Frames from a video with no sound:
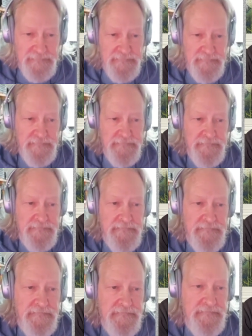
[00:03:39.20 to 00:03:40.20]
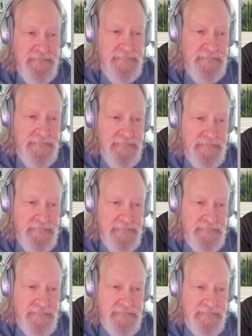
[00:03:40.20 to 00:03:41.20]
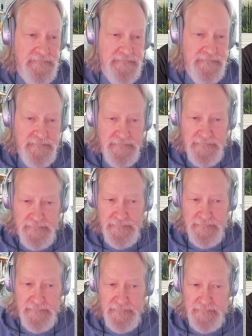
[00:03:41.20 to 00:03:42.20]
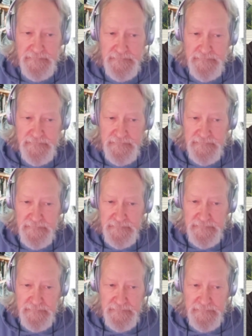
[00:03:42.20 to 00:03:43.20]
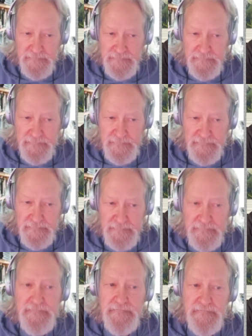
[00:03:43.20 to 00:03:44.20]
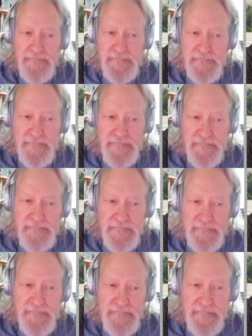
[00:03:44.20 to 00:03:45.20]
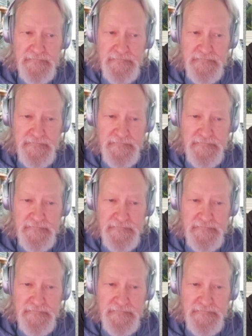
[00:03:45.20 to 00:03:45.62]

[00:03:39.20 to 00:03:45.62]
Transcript: (not speaking)